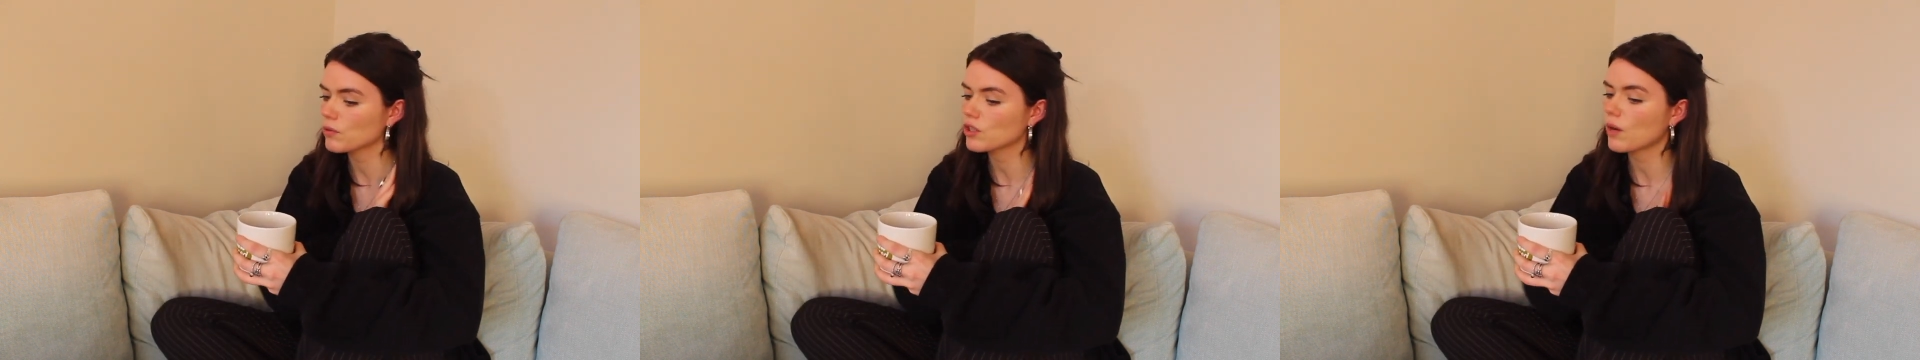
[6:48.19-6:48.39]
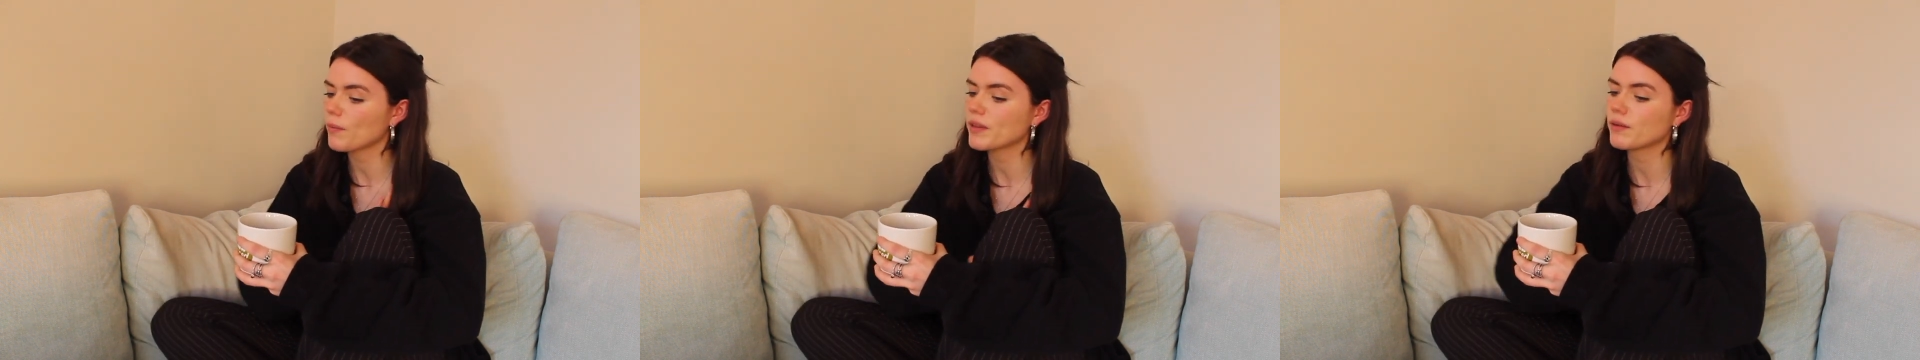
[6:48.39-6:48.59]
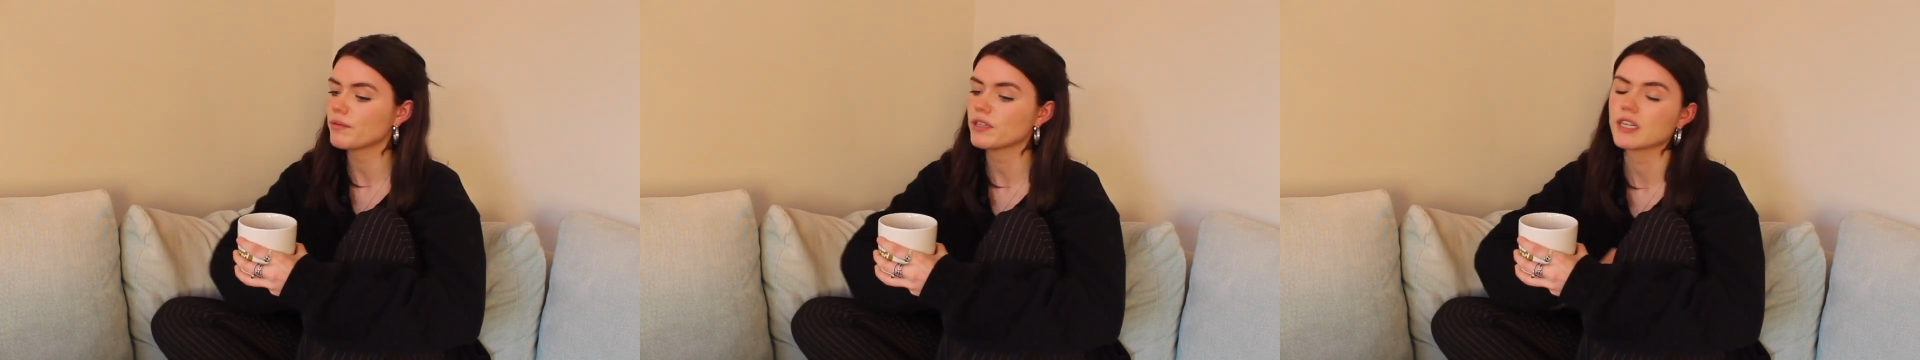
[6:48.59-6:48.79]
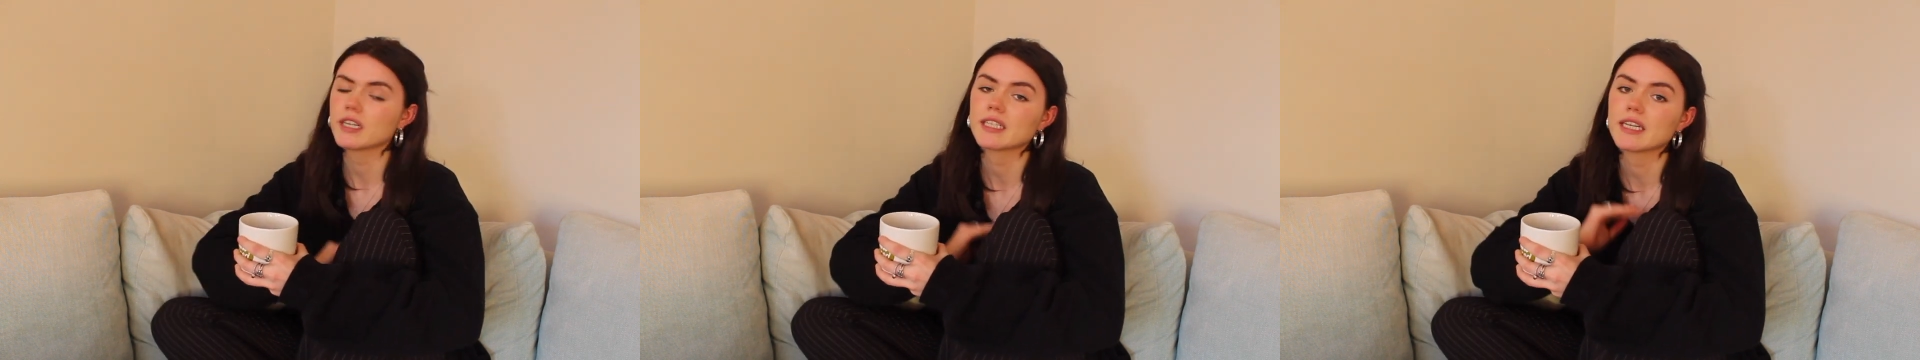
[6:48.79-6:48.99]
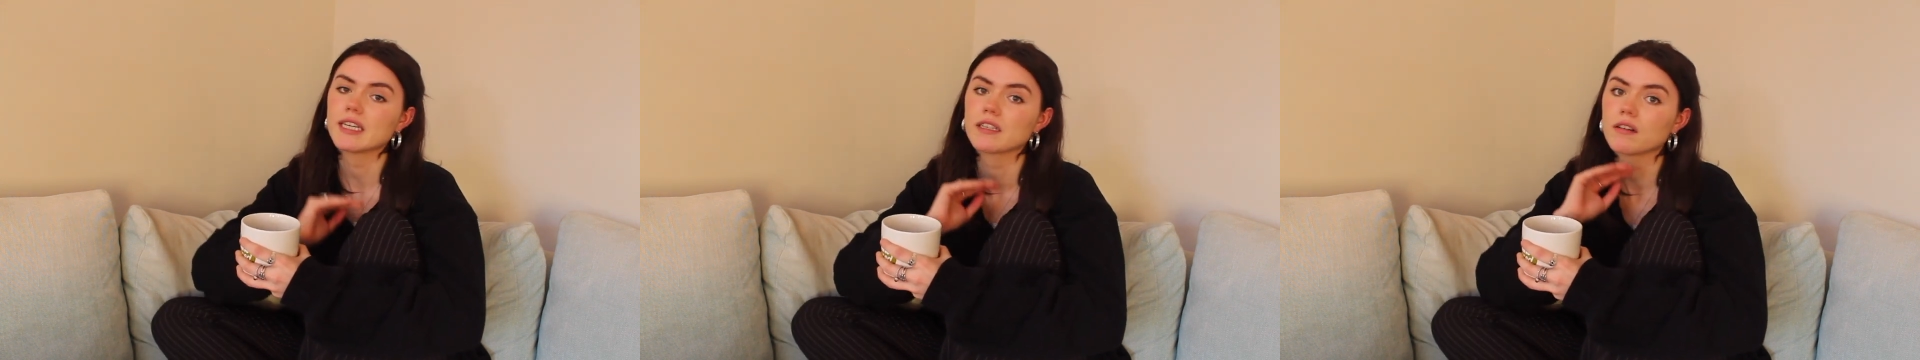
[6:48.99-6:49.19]
told me they were doing a
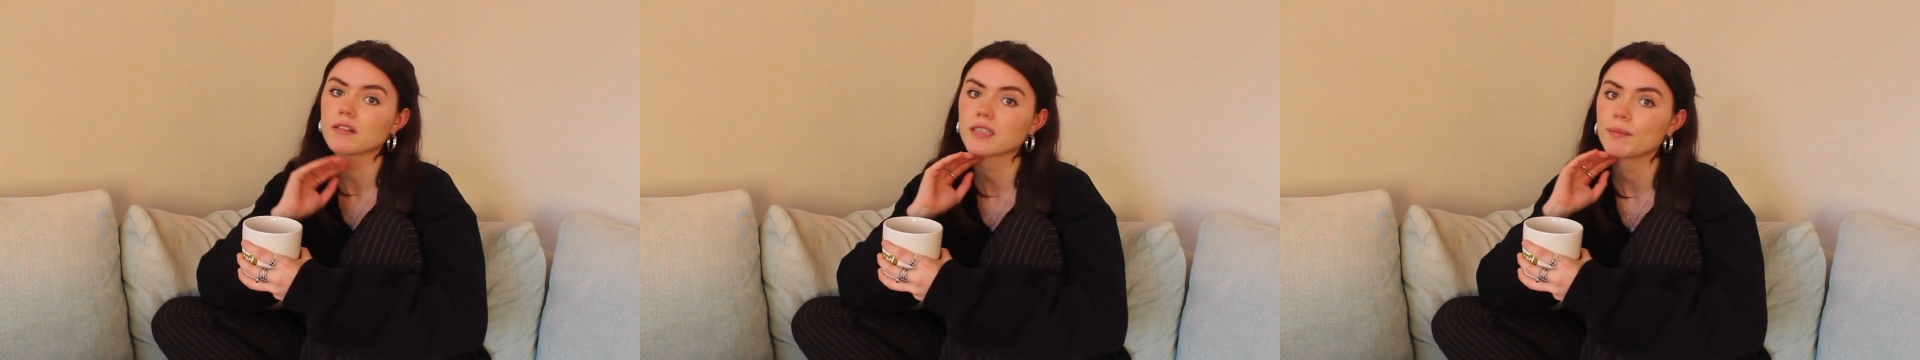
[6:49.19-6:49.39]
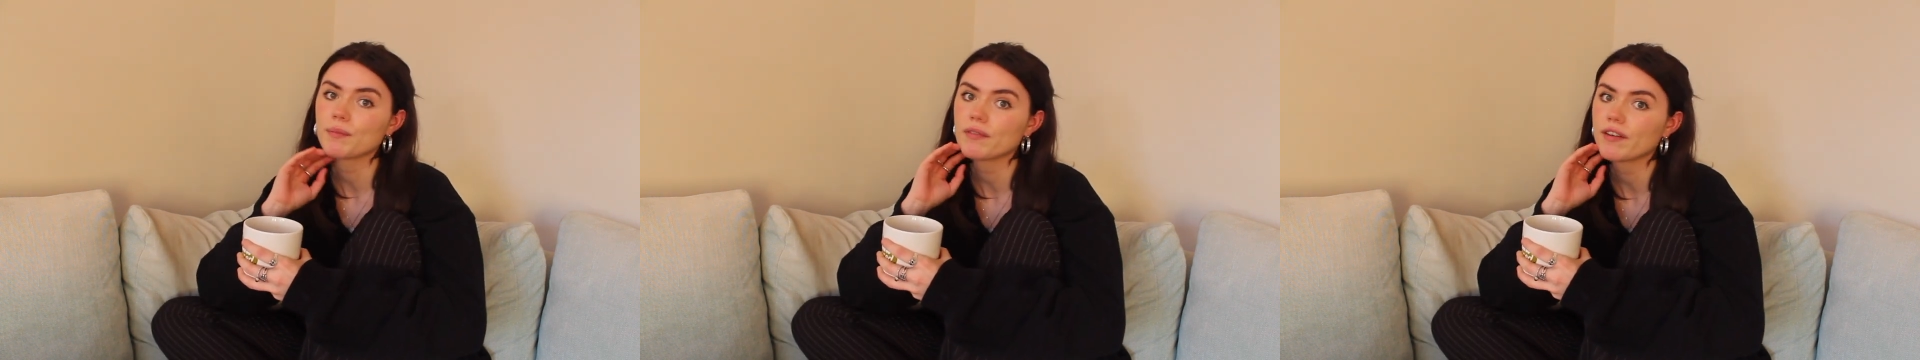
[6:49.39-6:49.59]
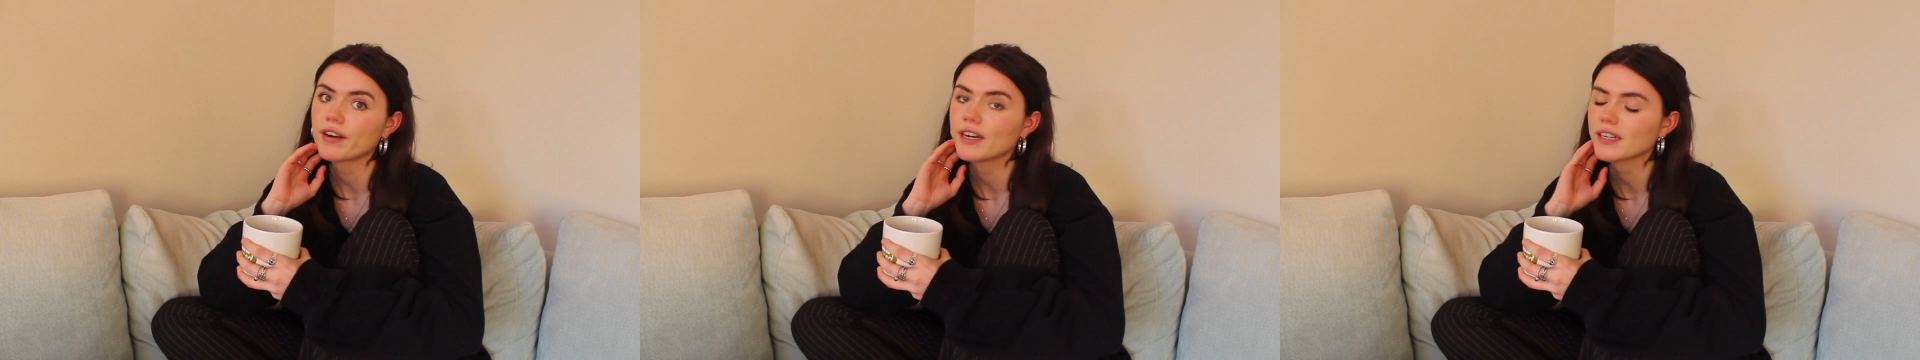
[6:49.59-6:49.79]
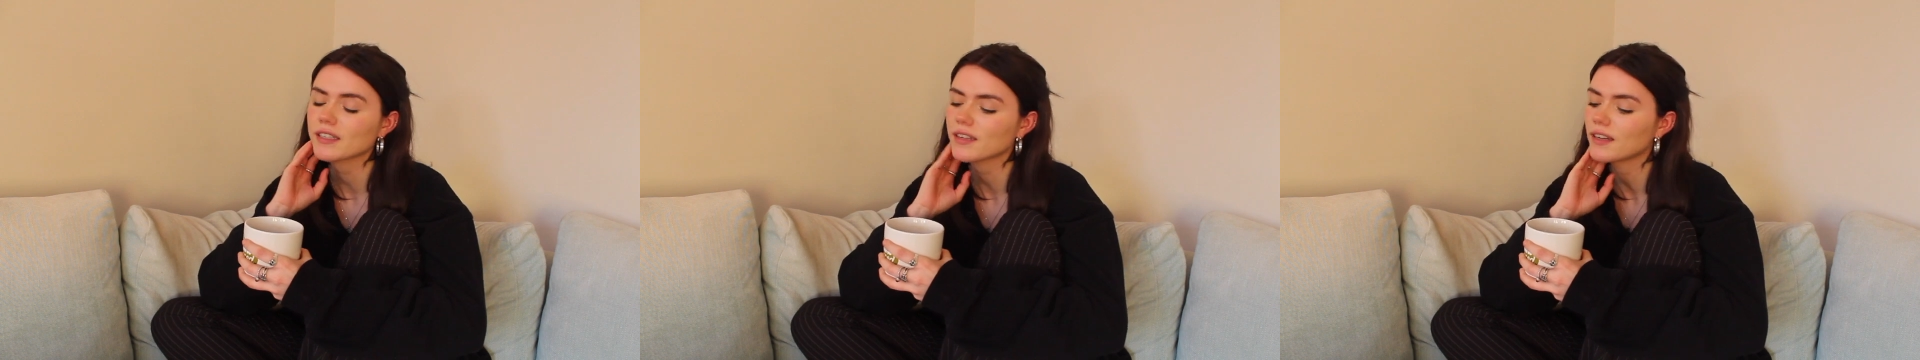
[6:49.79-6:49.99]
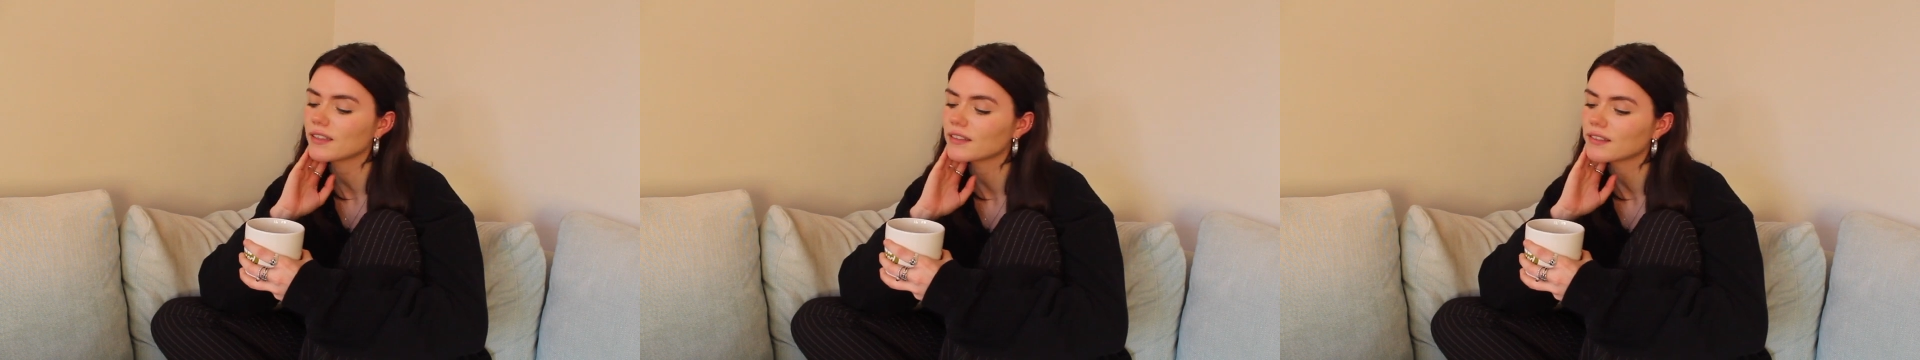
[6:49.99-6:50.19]
detox, I'd be very
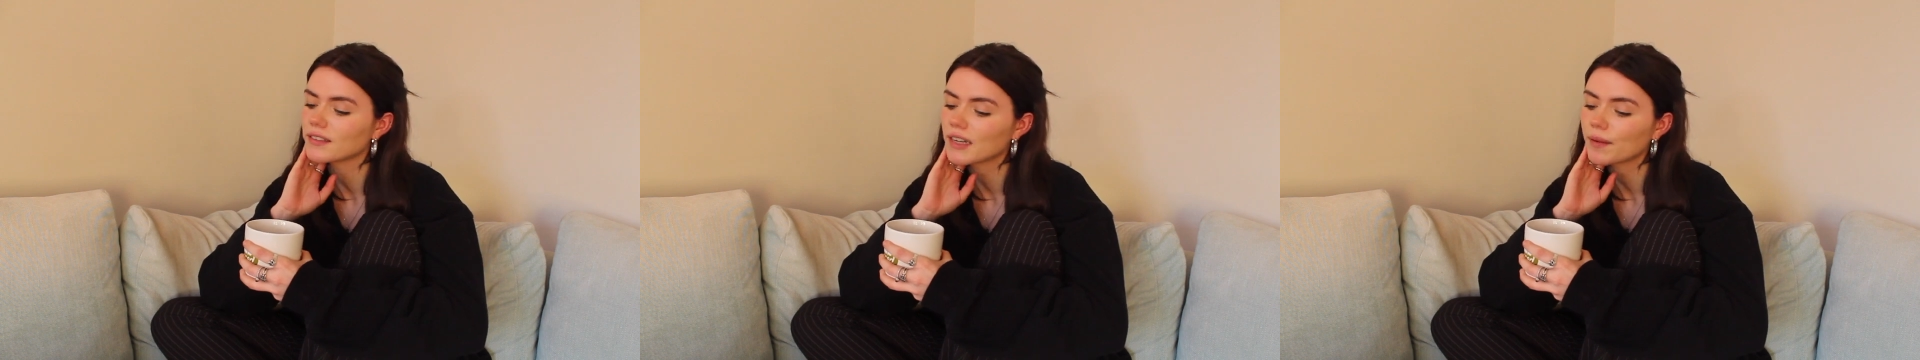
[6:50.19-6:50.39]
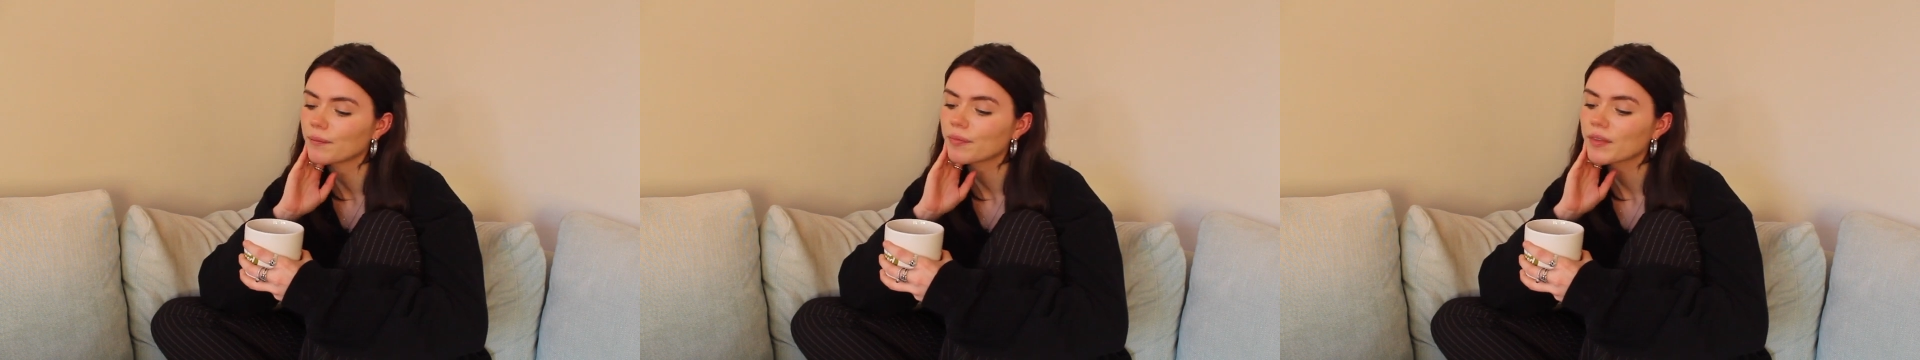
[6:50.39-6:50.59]
excited now.